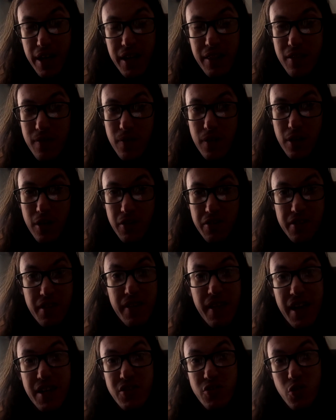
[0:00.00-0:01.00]
like the videos,
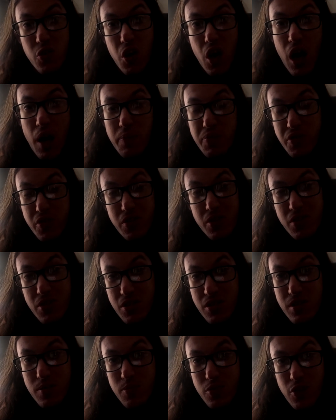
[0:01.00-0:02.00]
then that's your option
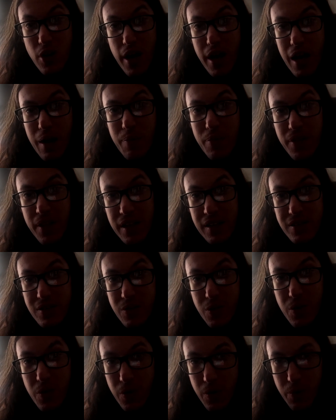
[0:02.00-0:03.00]
to subscribe. And that's
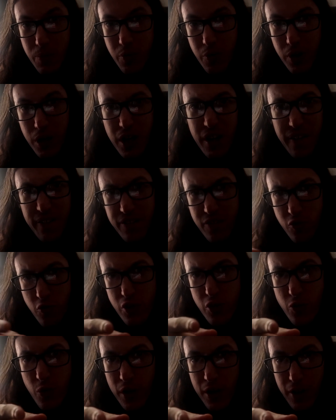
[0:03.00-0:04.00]
the whole point of
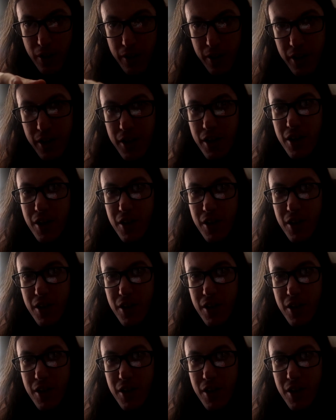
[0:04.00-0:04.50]
free will.